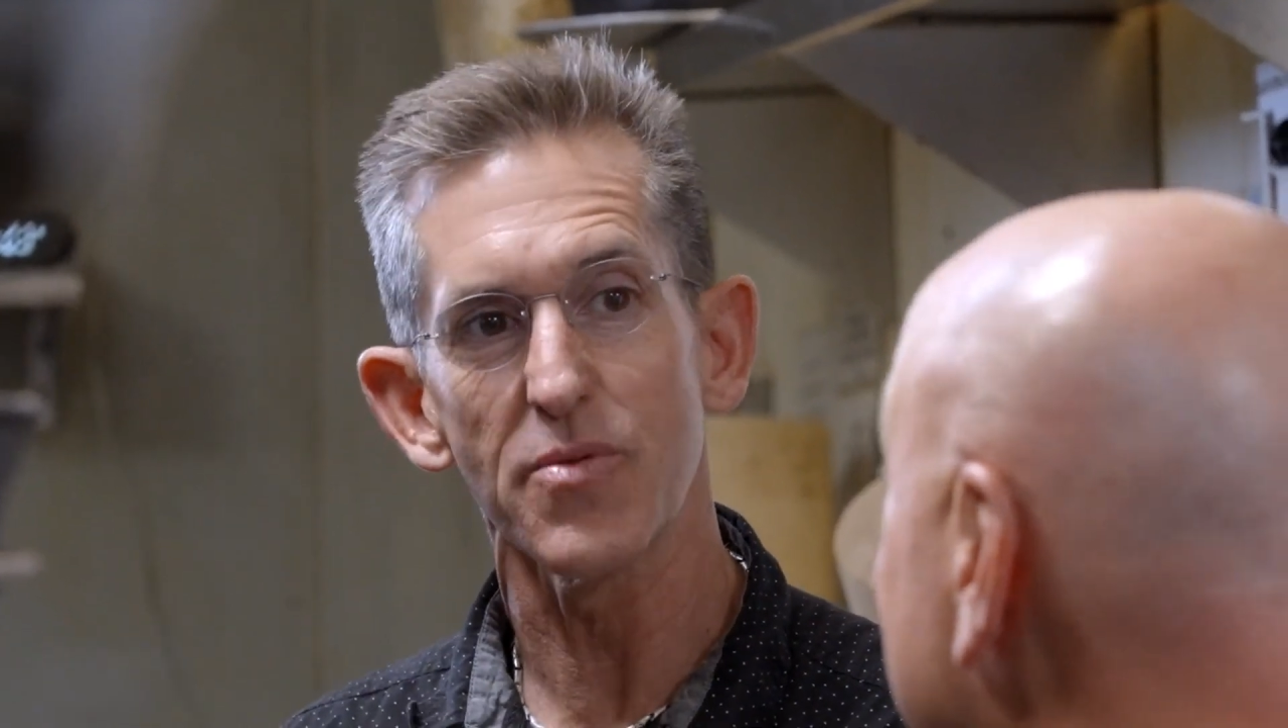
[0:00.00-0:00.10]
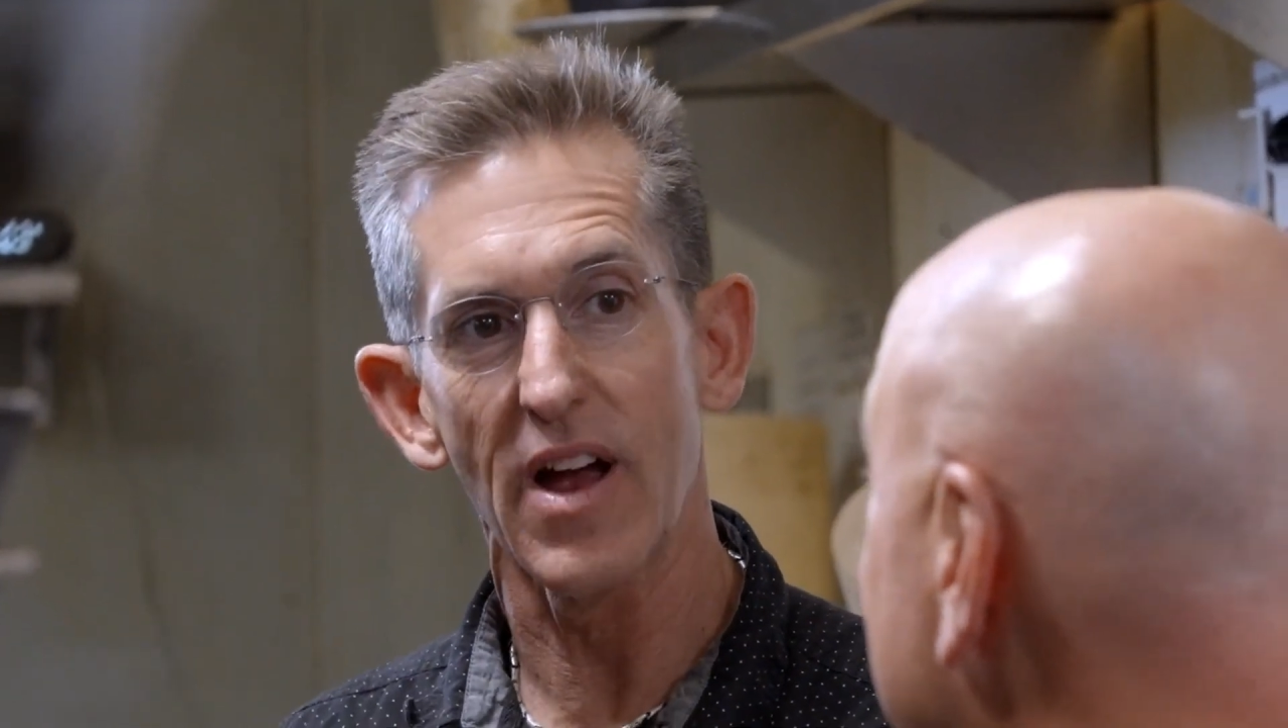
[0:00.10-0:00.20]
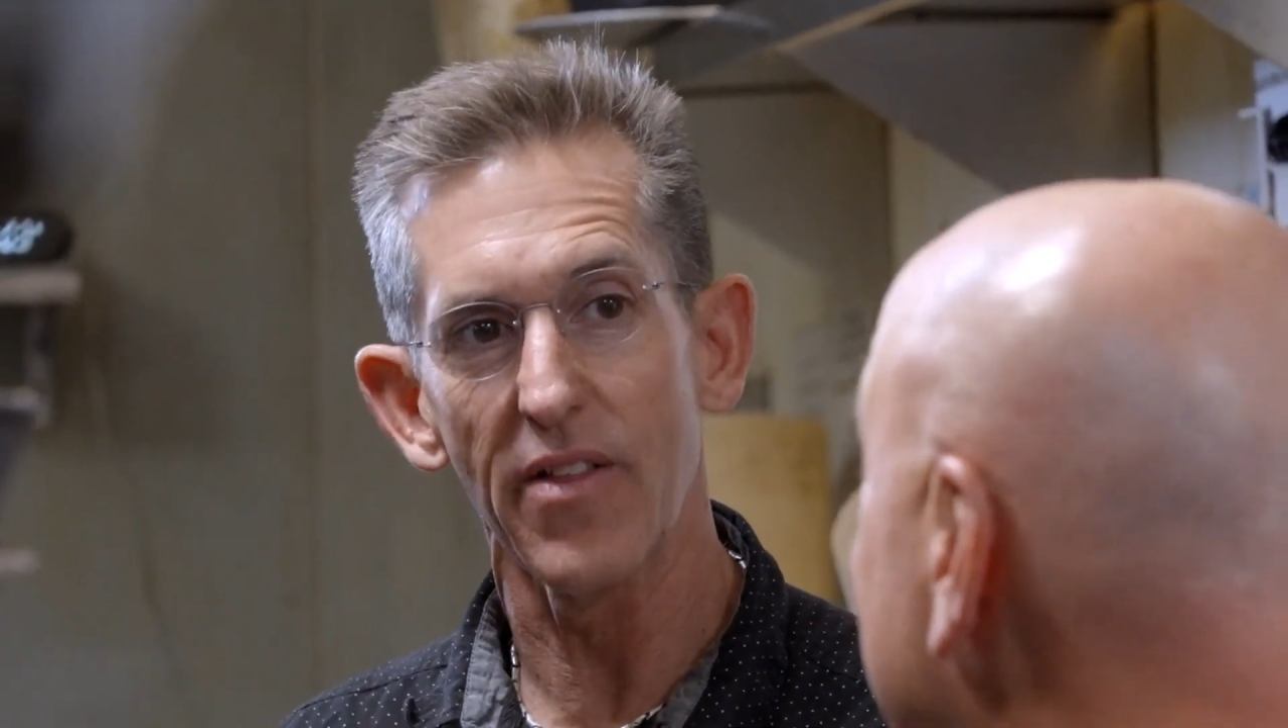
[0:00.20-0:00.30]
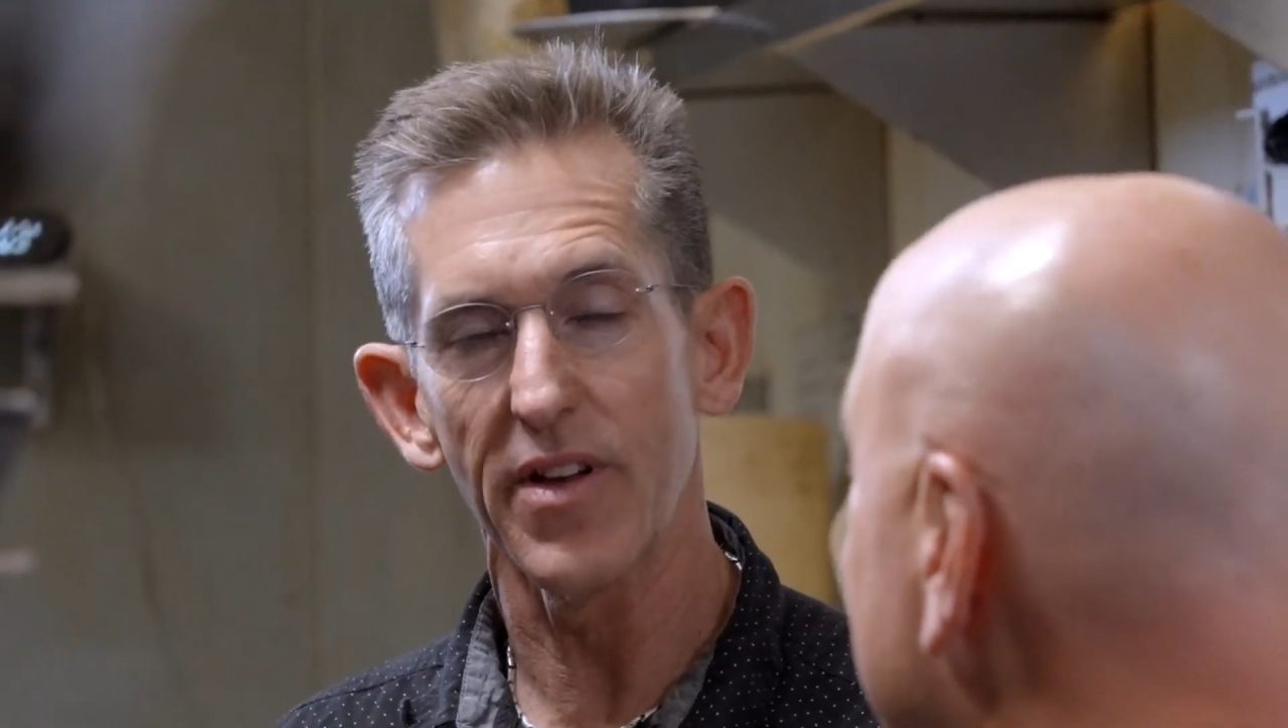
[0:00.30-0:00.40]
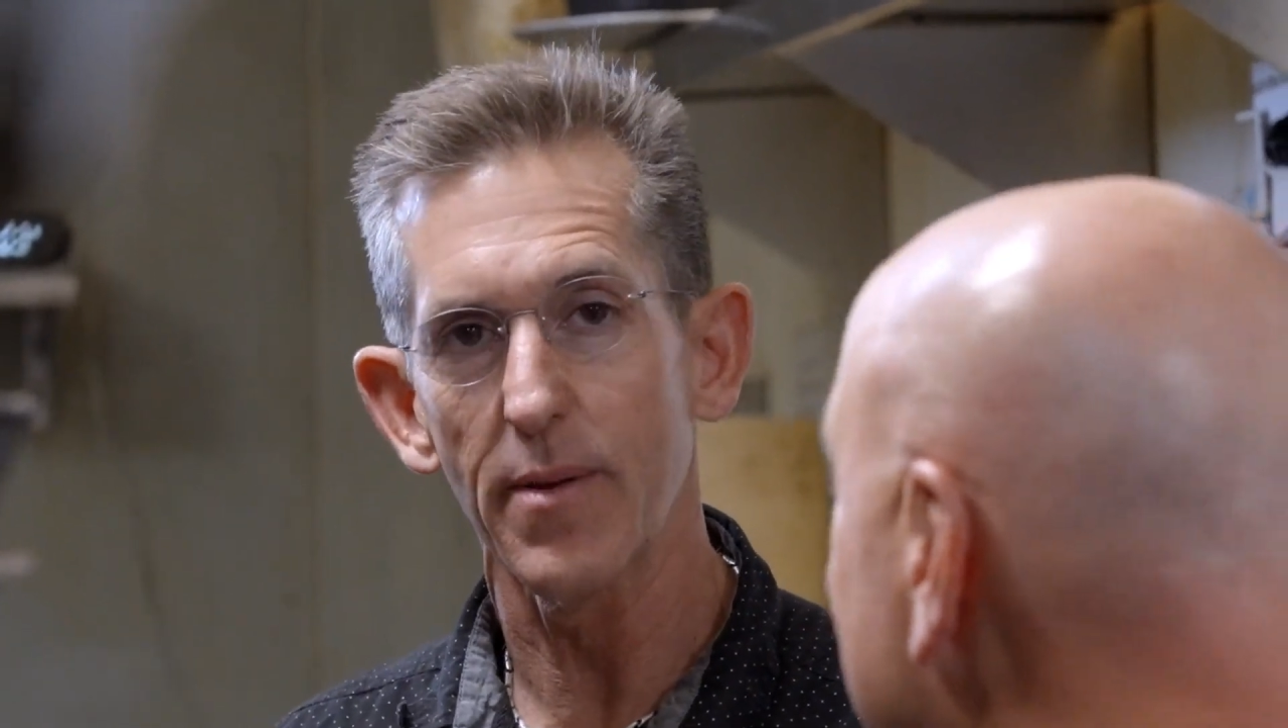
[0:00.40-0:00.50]

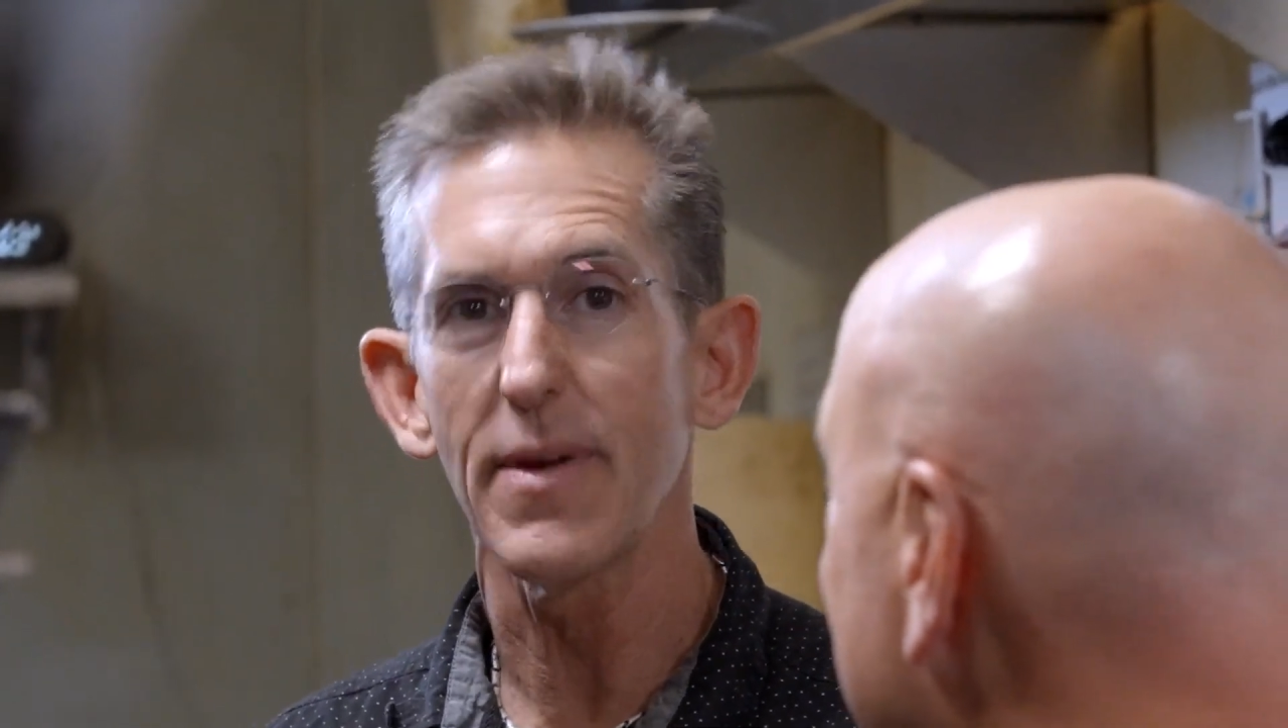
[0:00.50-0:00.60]
around there.